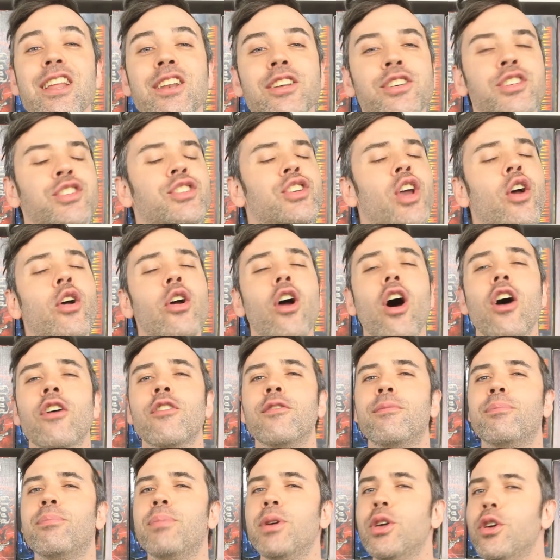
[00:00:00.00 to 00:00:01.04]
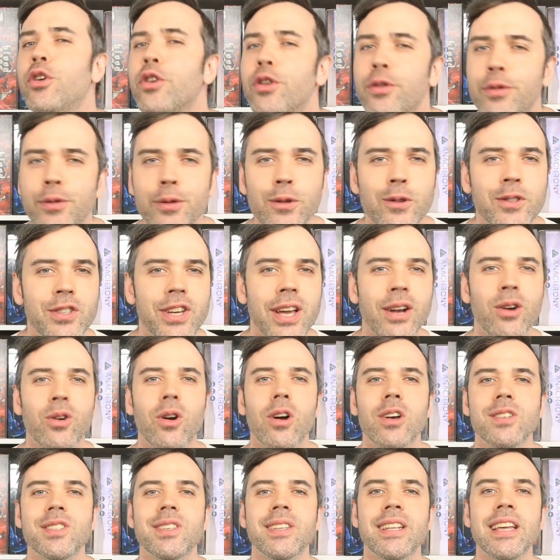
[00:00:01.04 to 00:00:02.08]
a show of beautiful
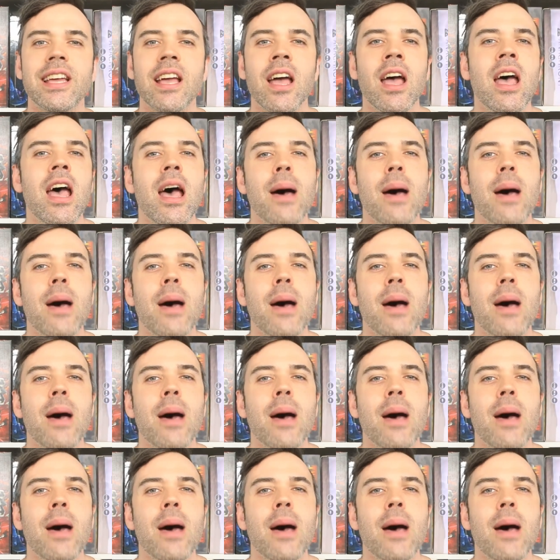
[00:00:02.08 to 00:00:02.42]
generosity,